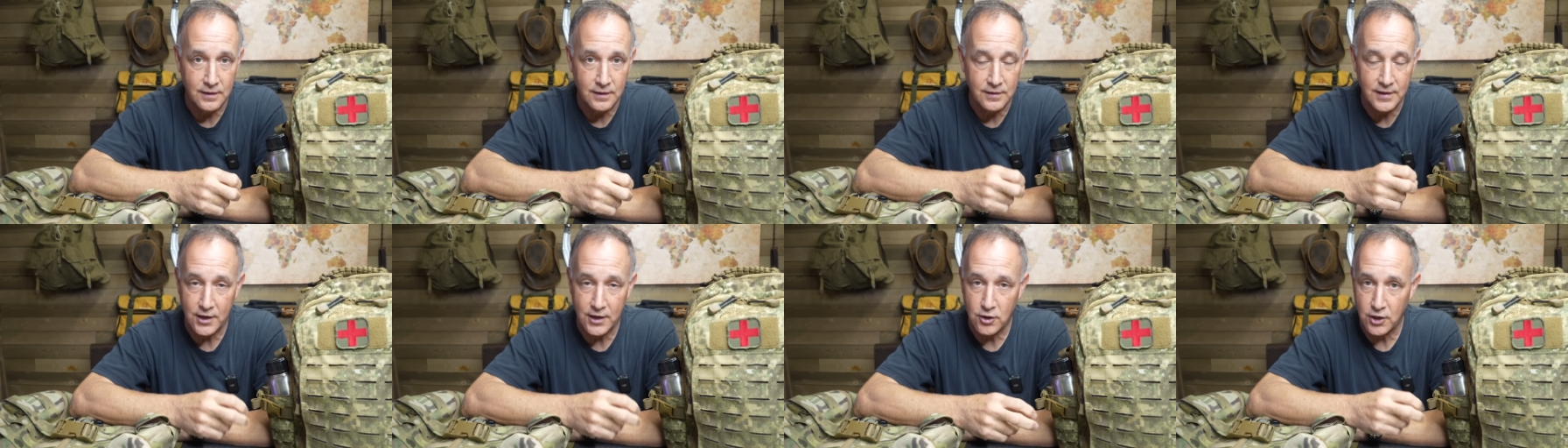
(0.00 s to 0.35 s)

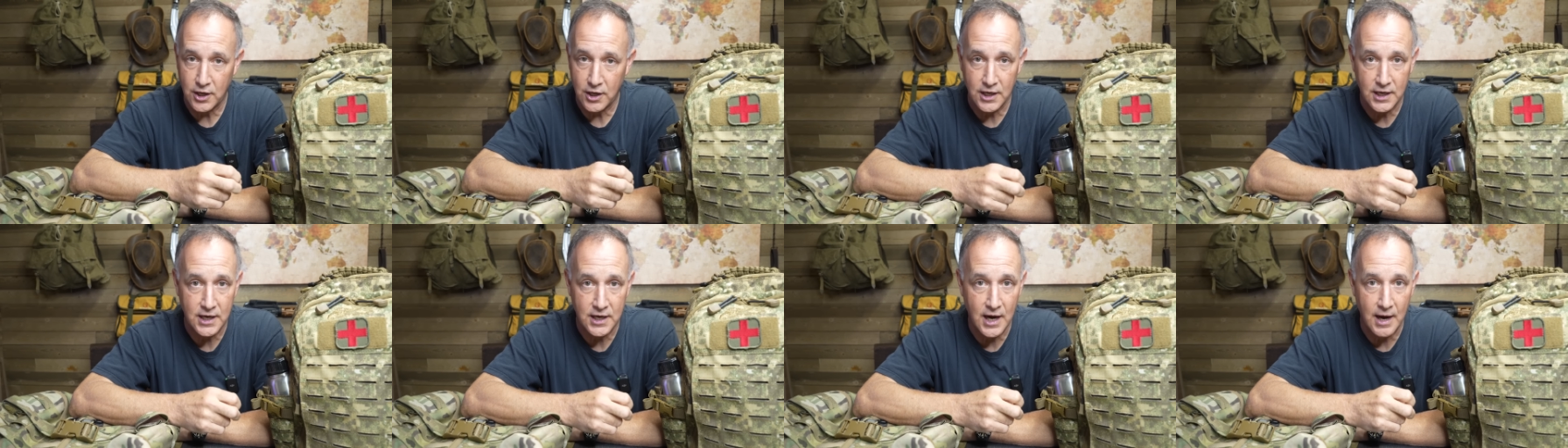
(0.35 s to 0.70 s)
that are
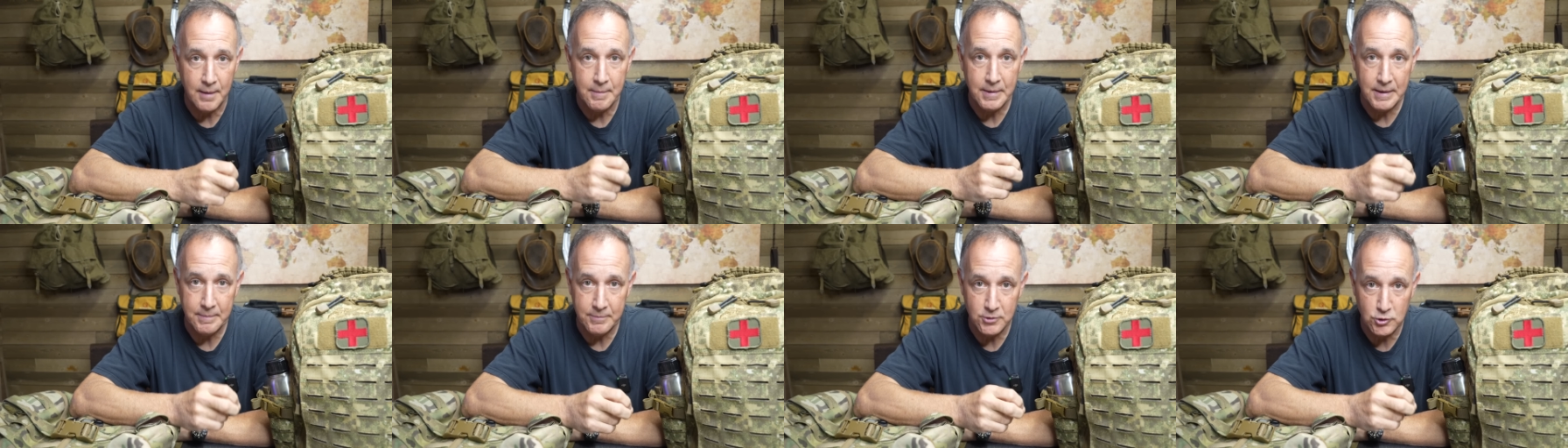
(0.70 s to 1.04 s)
going to
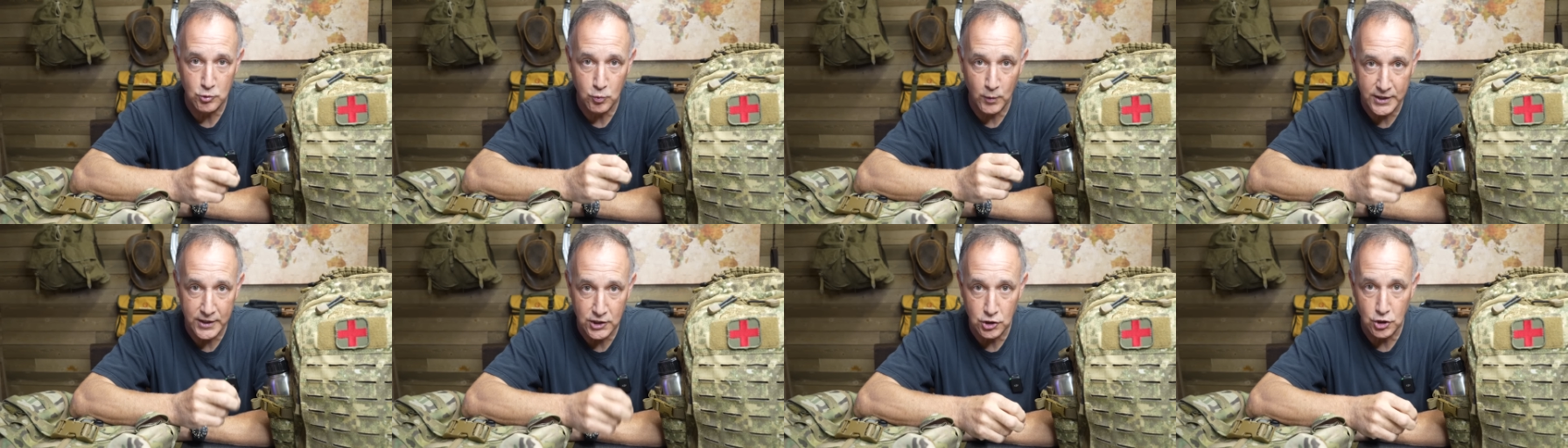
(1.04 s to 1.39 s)
come in
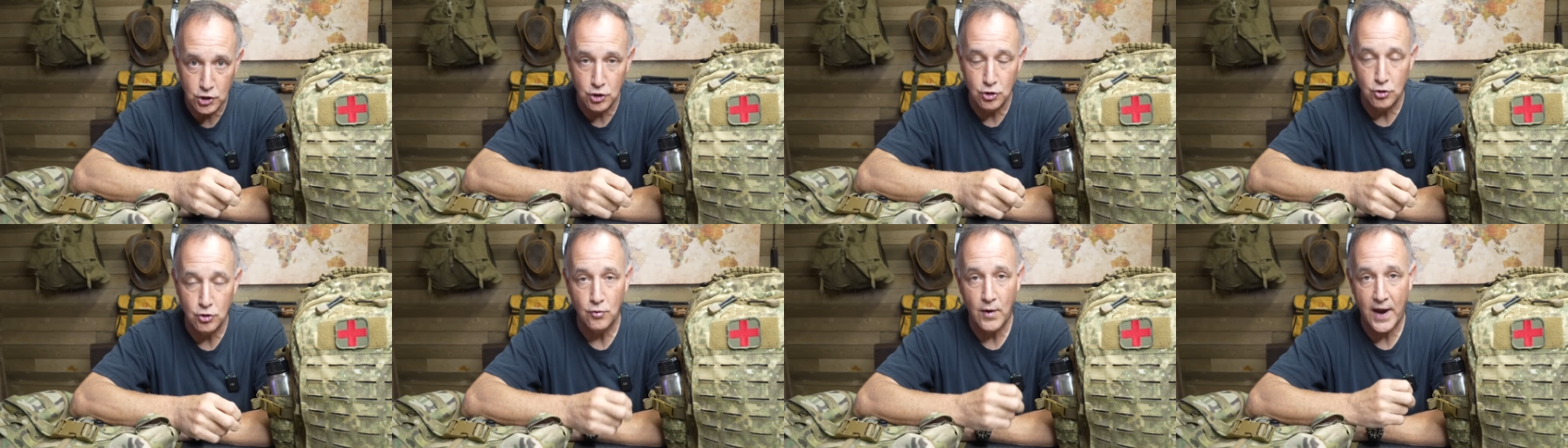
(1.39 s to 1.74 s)
between
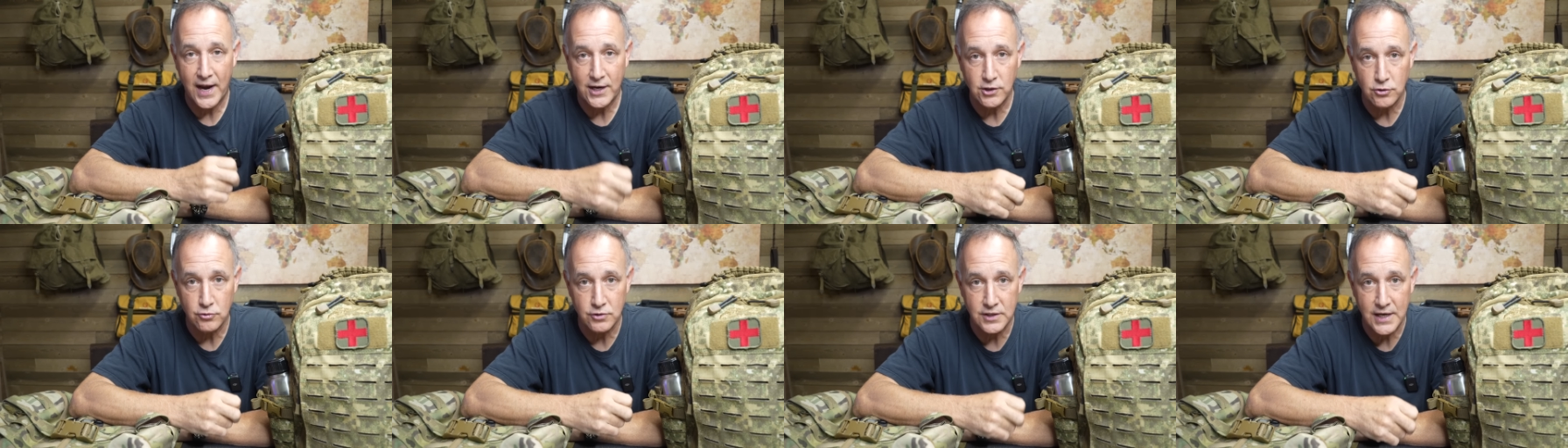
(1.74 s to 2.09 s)
you
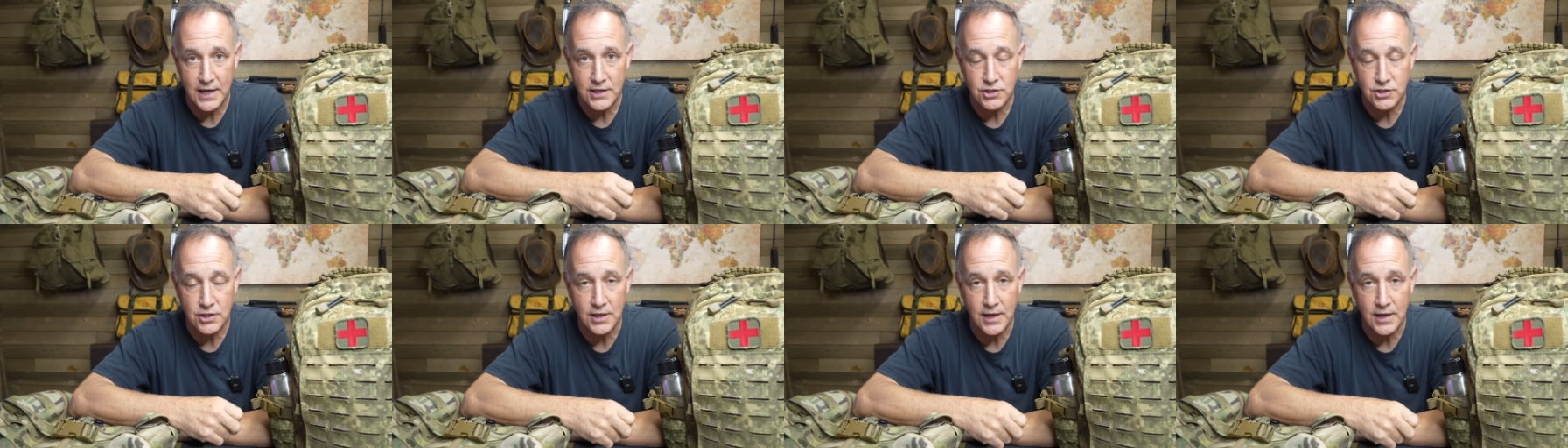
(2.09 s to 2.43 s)
and your
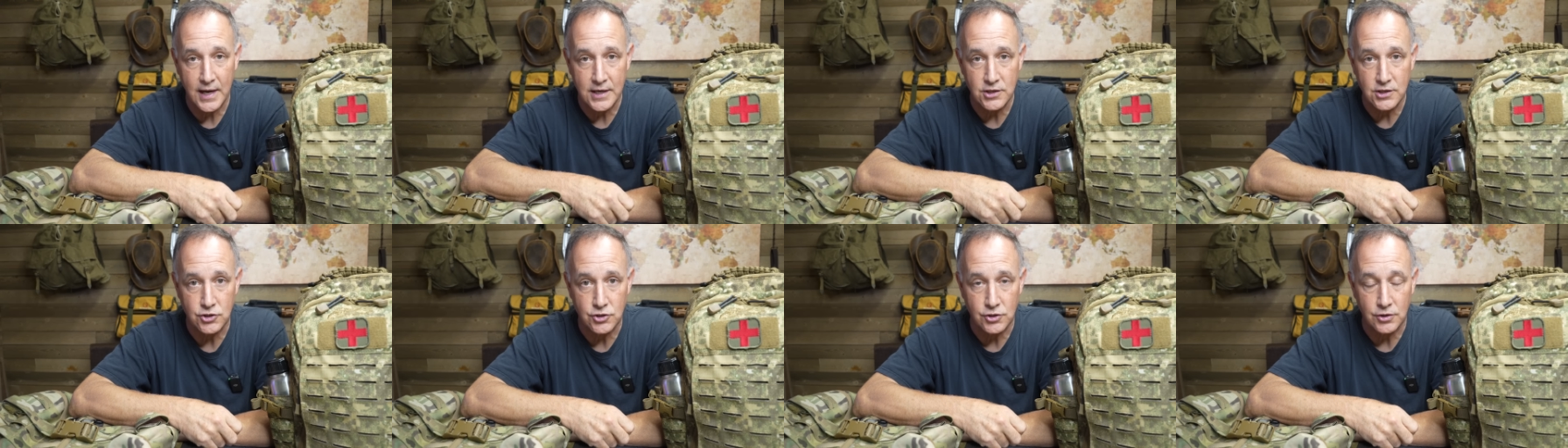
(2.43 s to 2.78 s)

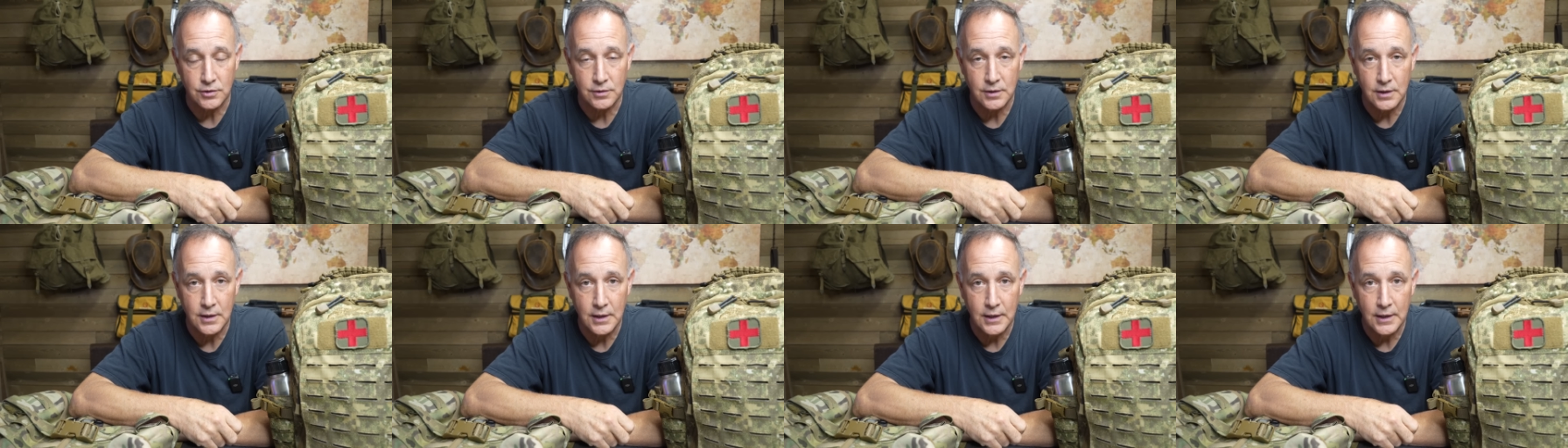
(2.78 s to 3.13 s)

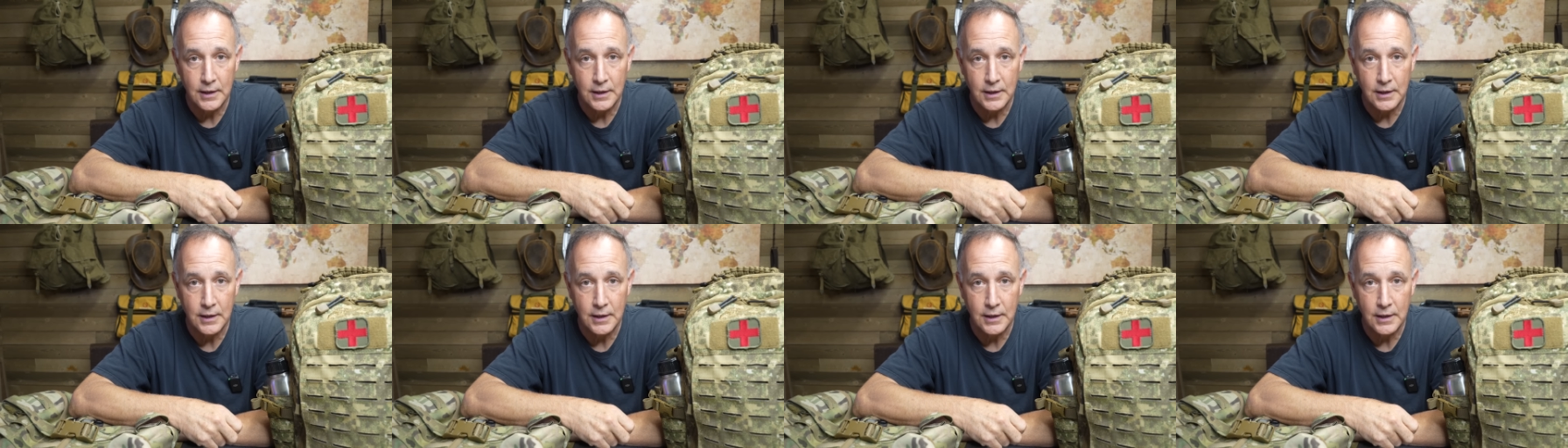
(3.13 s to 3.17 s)
destination.